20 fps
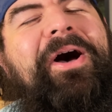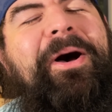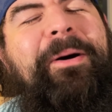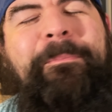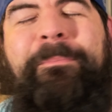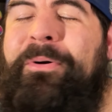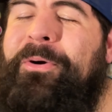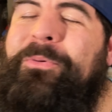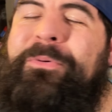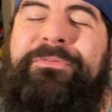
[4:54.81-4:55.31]

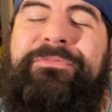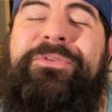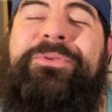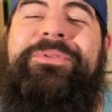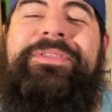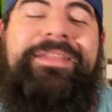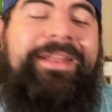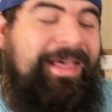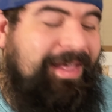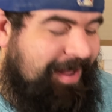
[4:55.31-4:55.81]
book review
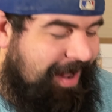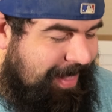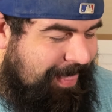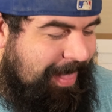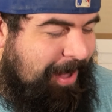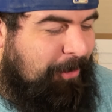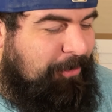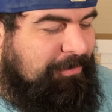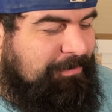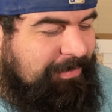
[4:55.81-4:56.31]
today, and
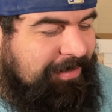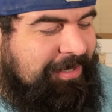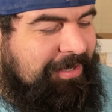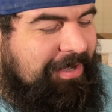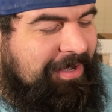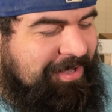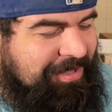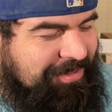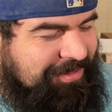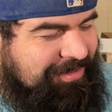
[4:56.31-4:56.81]
that was
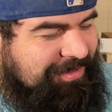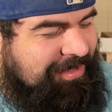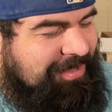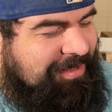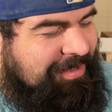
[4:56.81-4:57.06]
because